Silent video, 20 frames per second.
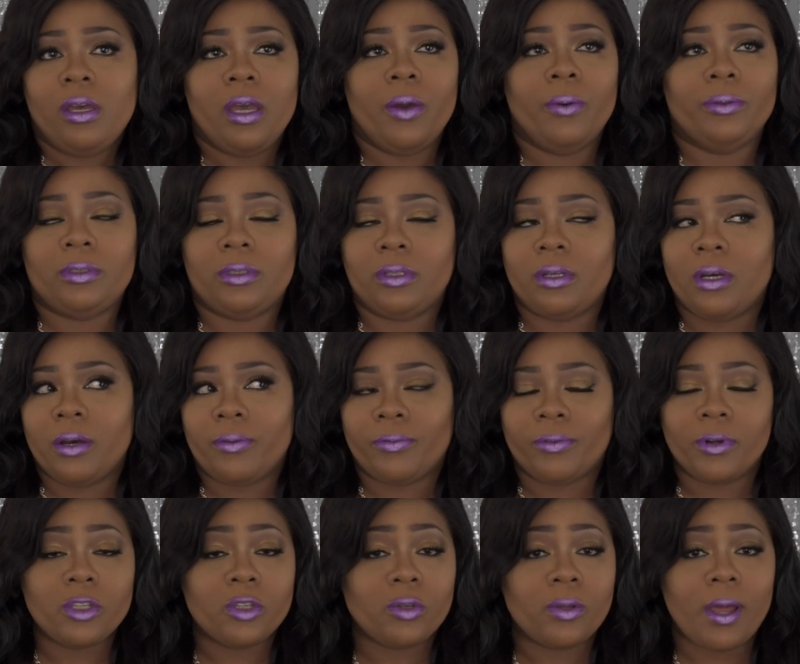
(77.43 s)
It was the
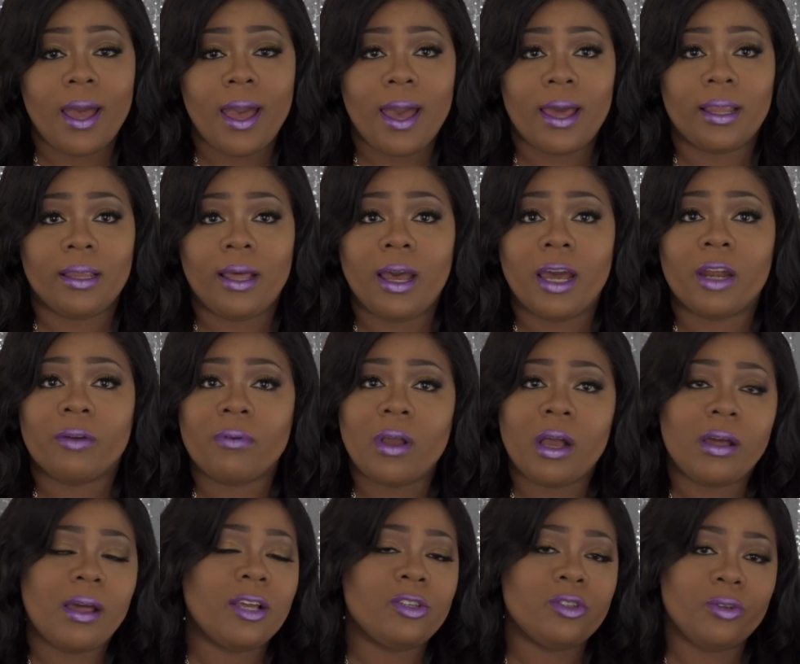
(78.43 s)
frontal that I had lying
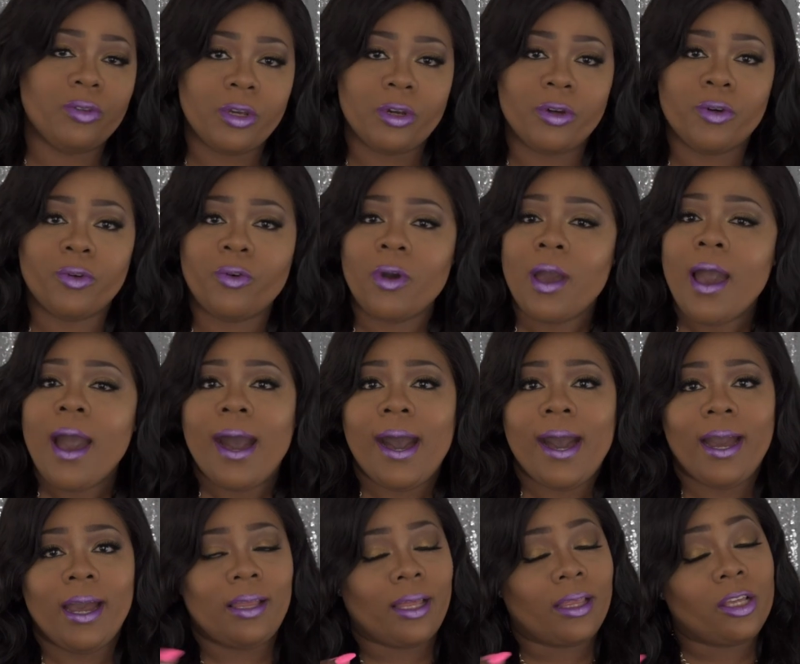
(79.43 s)
around. As you know,
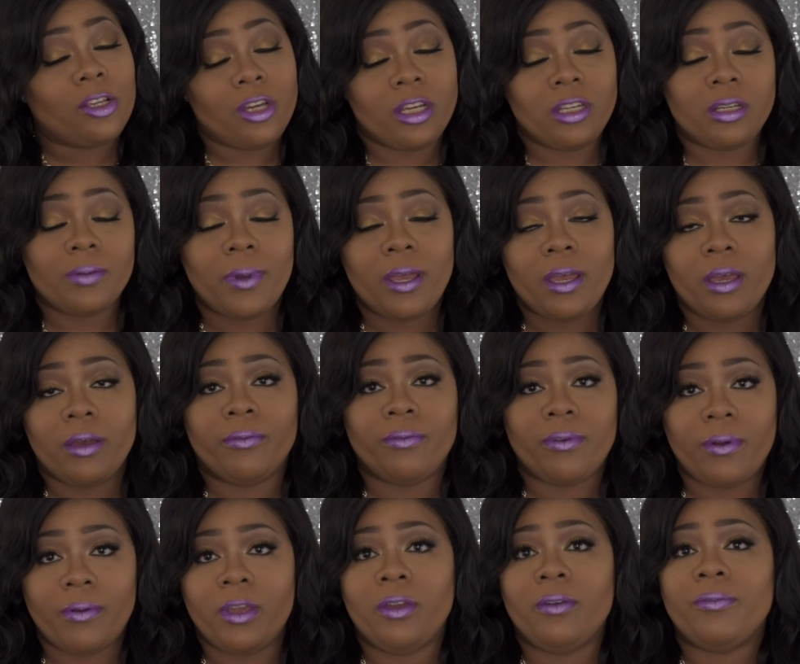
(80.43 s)
I like to change up my hair
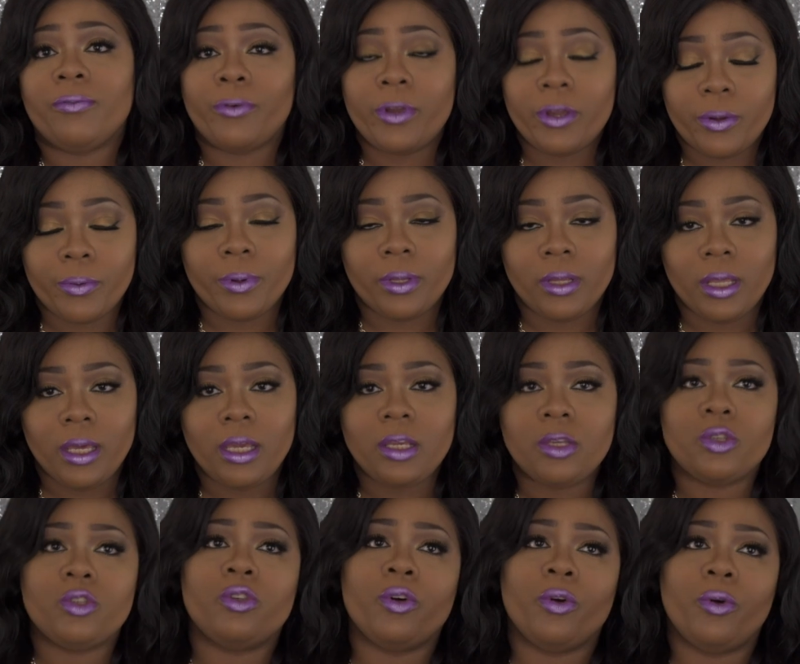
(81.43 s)
very
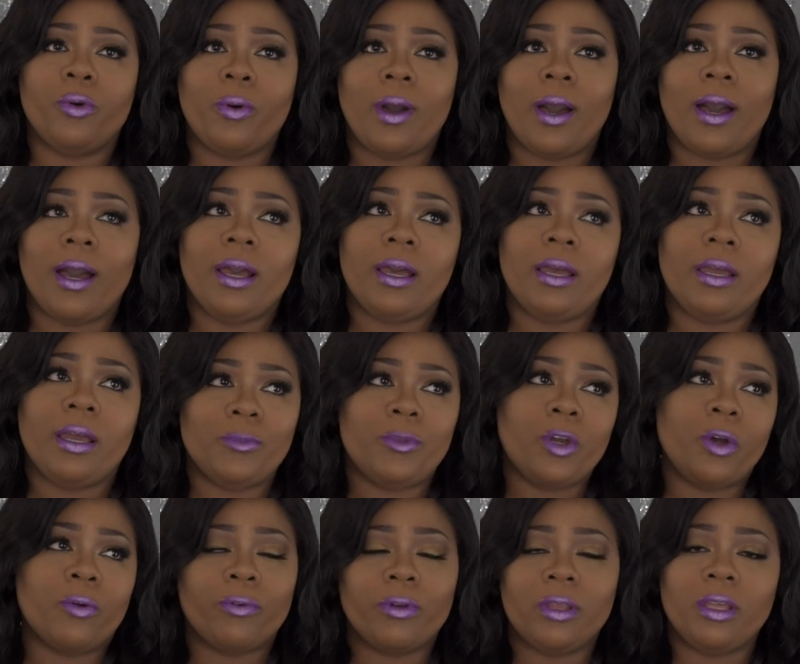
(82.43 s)
frequently, so I
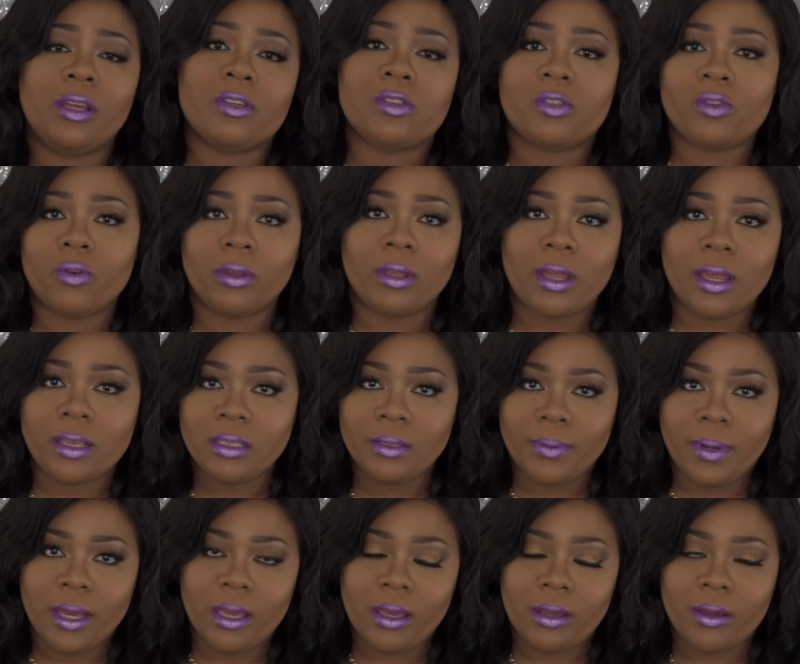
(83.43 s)
don't really install it into
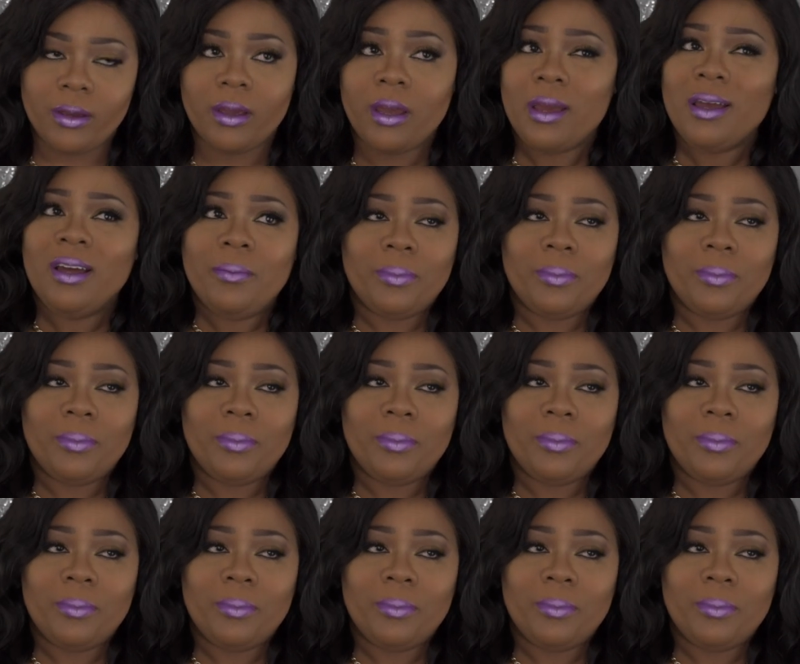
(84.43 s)
my hair.